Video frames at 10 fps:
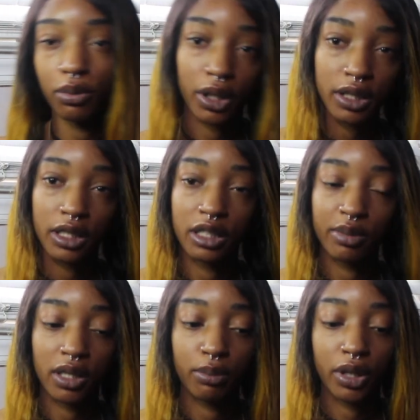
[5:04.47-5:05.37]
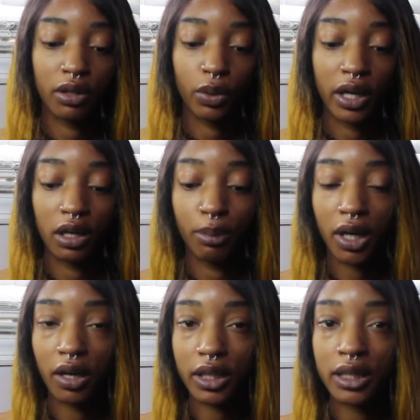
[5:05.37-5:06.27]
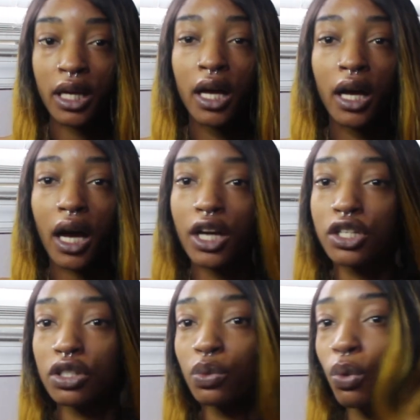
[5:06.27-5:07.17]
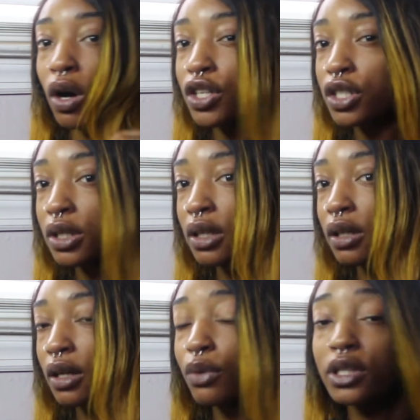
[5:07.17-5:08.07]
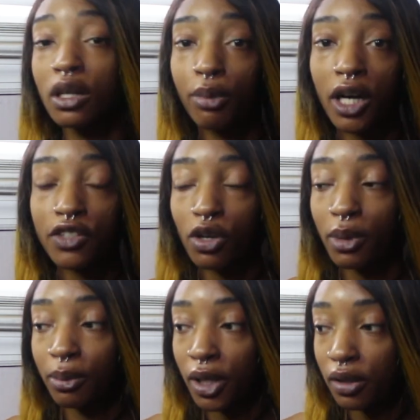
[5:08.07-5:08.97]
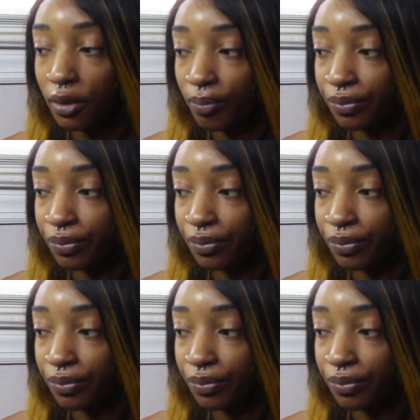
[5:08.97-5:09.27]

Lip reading: 2 months it's been put away in a box. I just washed it. It was in a box for about a month.